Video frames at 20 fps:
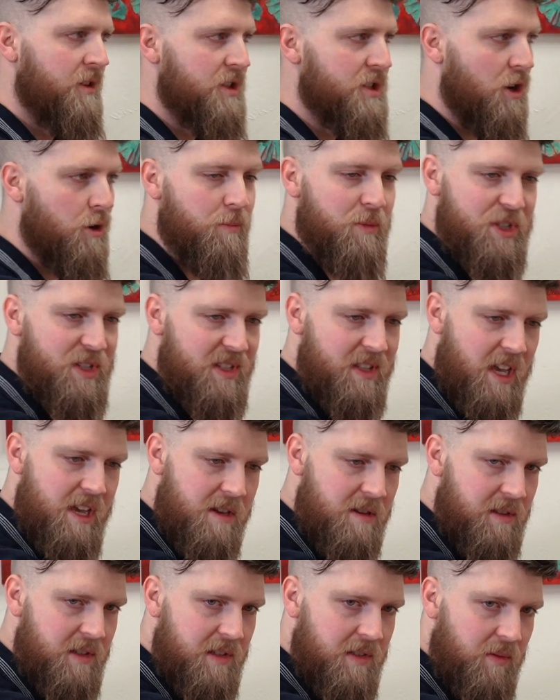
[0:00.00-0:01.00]
These aren't
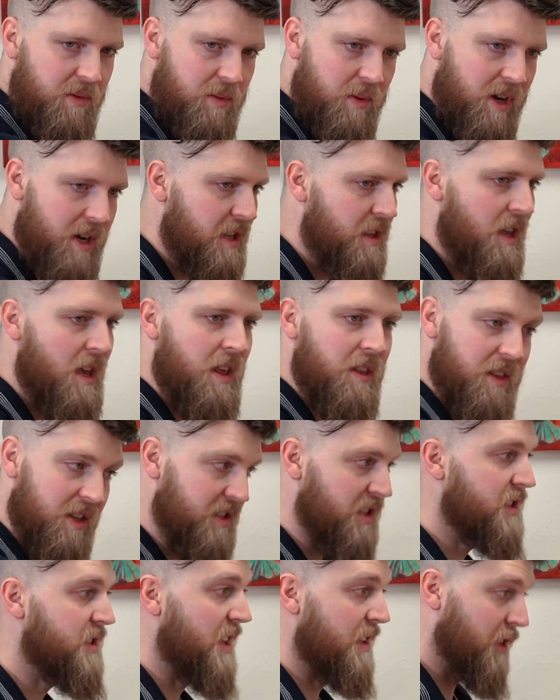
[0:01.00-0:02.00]
mistakes, right?
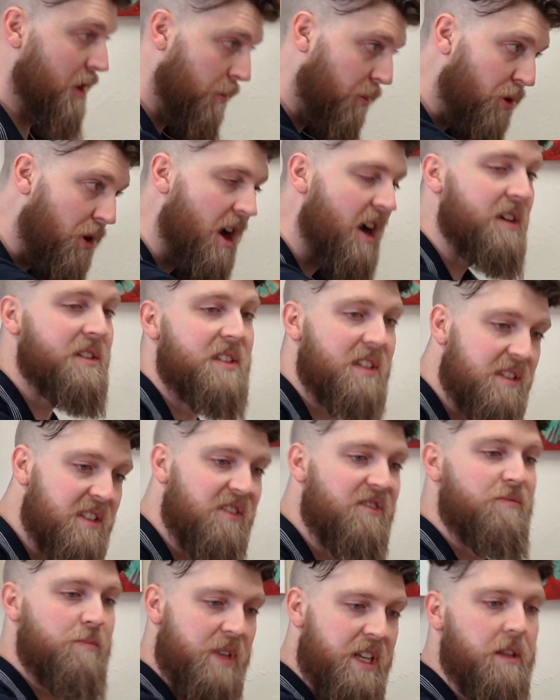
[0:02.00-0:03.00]
This is the process
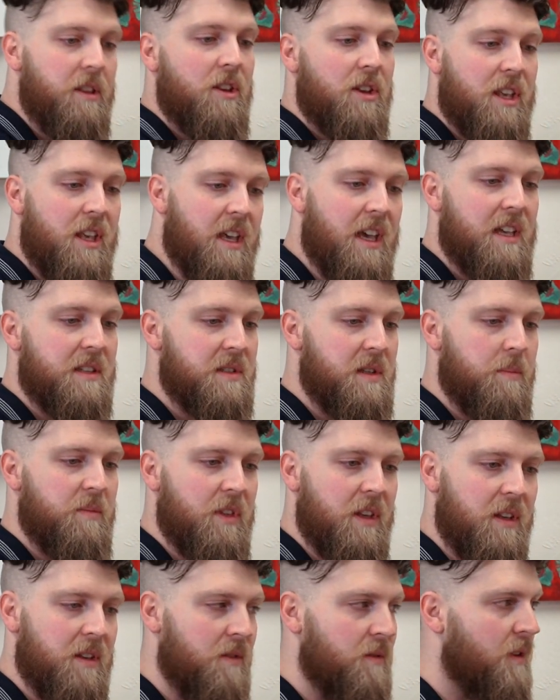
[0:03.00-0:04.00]
of me looking at
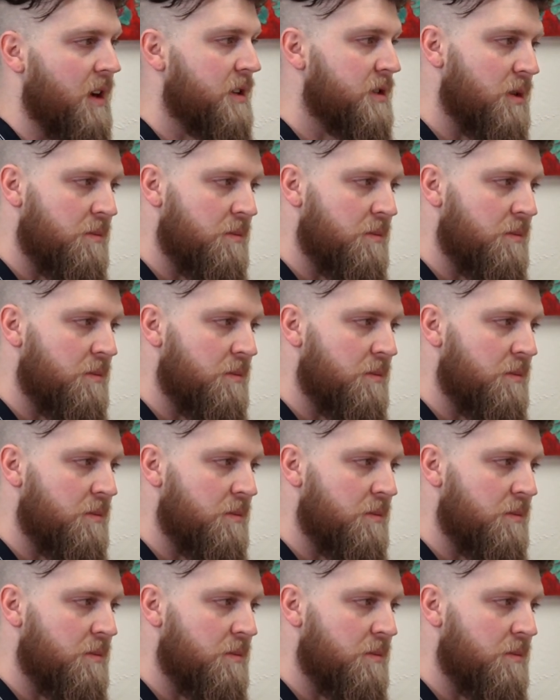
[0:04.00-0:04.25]
something, right?